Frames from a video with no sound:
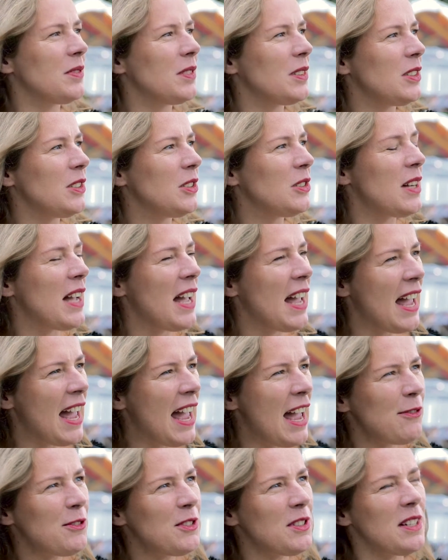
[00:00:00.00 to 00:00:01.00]
You
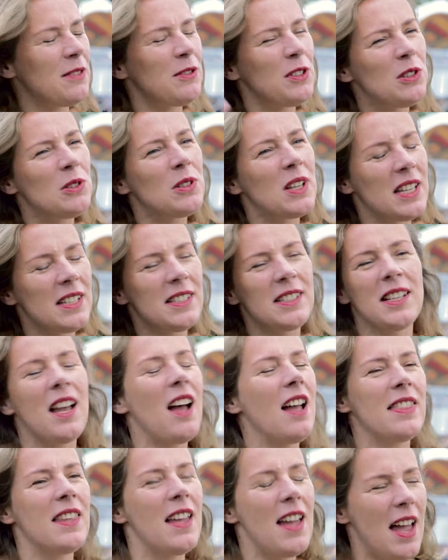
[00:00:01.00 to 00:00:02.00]
have to have a look
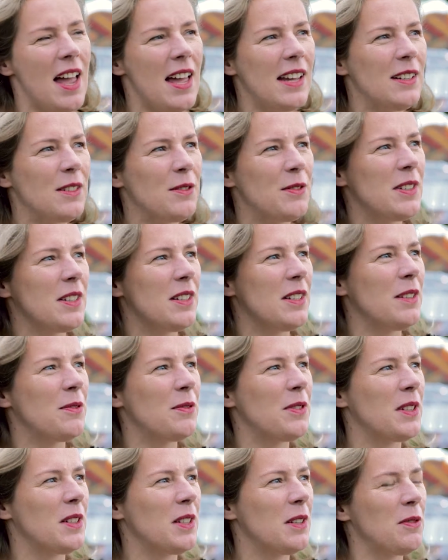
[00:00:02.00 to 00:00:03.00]
inside the head of
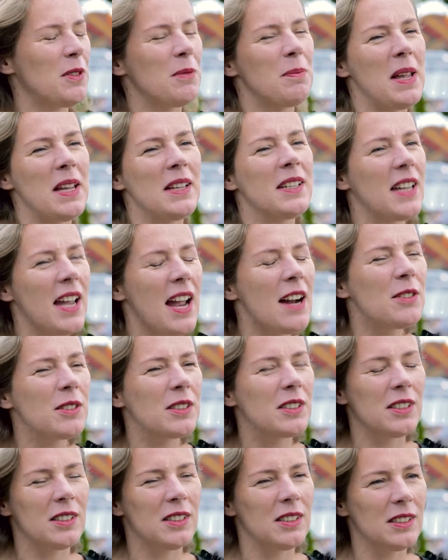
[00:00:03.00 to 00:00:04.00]
the main
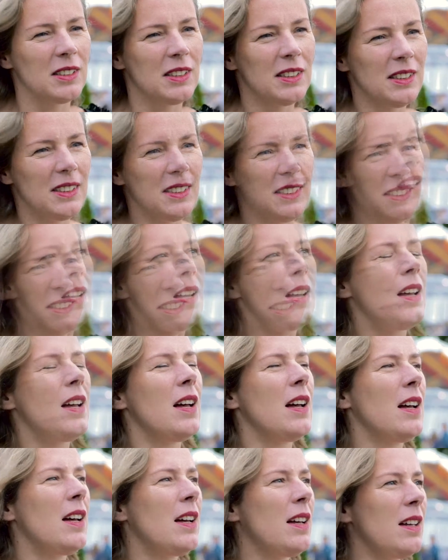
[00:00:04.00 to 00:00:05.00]
character.
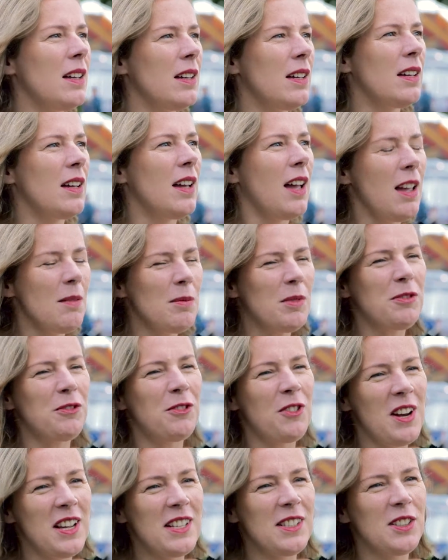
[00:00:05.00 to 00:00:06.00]
I'm
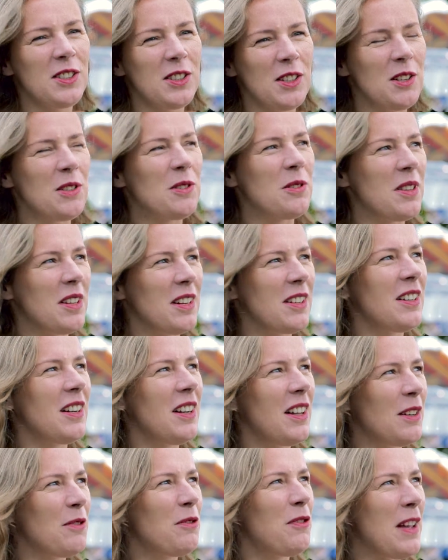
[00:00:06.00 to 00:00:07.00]
afraid so. There are a
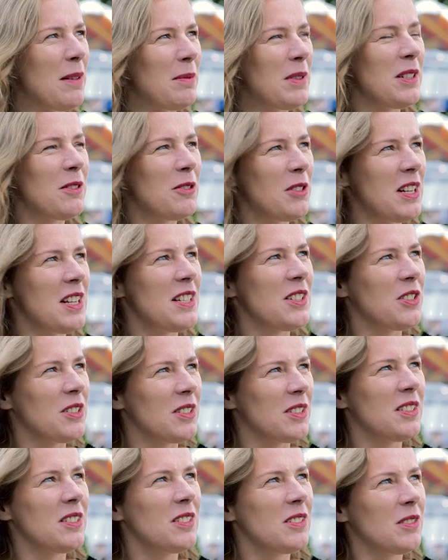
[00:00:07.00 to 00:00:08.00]
lot of family
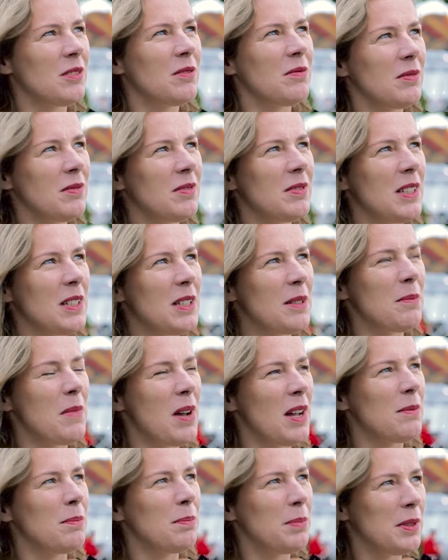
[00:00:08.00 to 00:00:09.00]
relations in
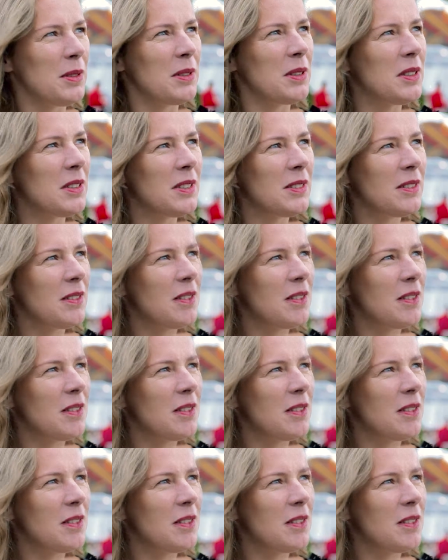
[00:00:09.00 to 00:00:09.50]
my book.